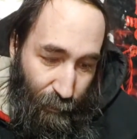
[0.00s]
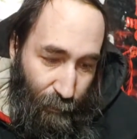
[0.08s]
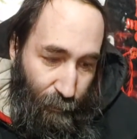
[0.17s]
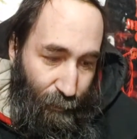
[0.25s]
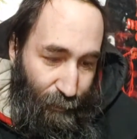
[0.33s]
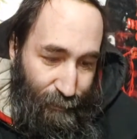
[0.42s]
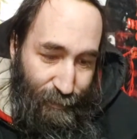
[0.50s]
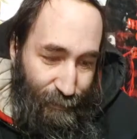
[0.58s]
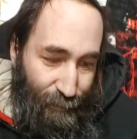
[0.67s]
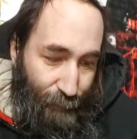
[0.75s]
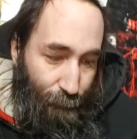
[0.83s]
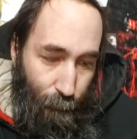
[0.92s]
It's
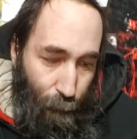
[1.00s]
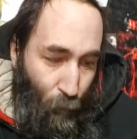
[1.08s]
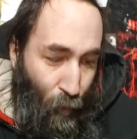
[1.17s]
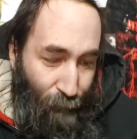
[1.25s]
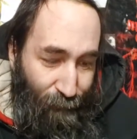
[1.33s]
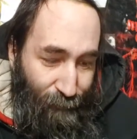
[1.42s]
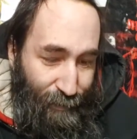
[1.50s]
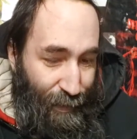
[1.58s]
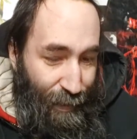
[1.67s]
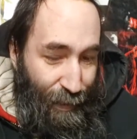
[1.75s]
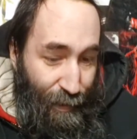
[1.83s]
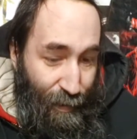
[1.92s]
more of a
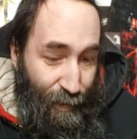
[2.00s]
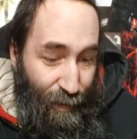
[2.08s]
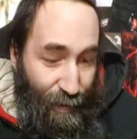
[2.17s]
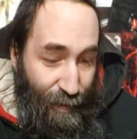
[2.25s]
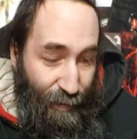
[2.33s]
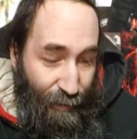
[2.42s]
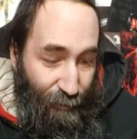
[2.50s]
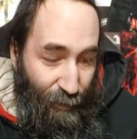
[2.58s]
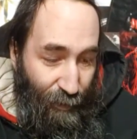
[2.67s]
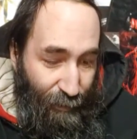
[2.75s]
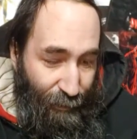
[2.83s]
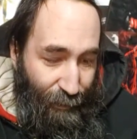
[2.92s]
zine
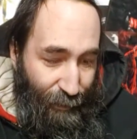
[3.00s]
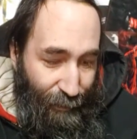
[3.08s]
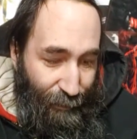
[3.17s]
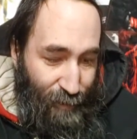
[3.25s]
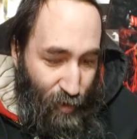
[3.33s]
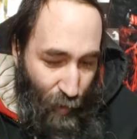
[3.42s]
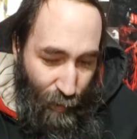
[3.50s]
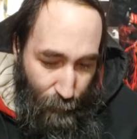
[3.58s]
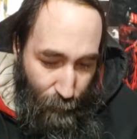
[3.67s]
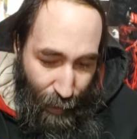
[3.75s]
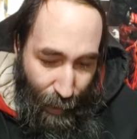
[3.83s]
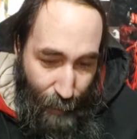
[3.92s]
than a straight
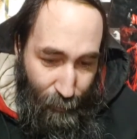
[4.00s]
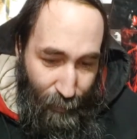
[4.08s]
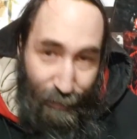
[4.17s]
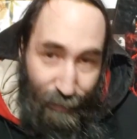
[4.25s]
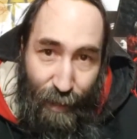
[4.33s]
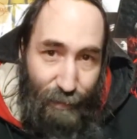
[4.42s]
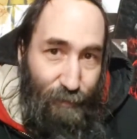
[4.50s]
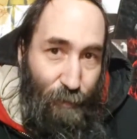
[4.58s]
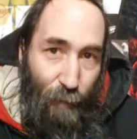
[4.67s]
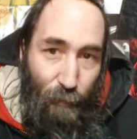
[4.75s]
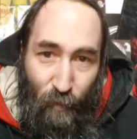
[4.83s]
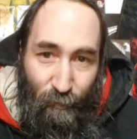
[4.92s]
up comic. It talks
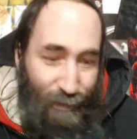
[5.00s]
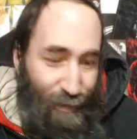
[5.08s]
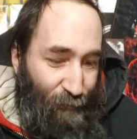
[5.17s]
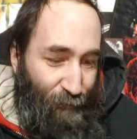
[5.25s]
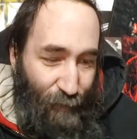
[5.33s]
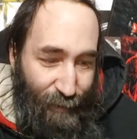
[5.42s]
about movies, stuff like